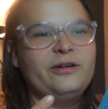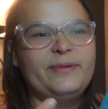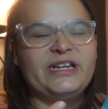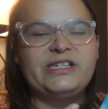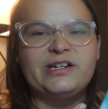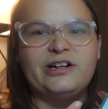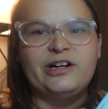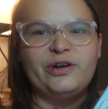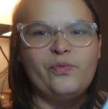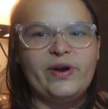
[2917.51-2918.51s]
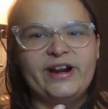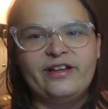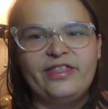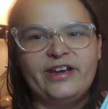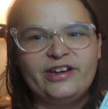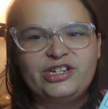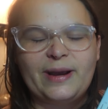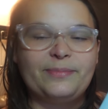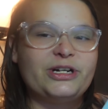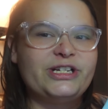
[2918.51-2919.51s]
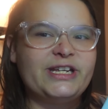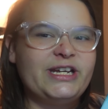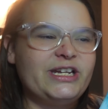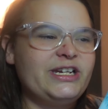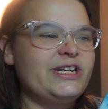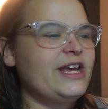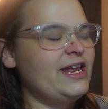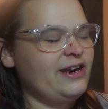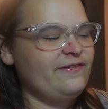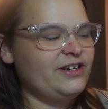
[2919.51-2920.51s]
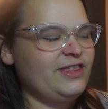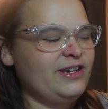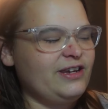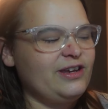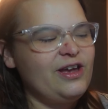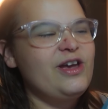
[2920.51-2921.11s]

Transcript: based on where the chapters end and everything.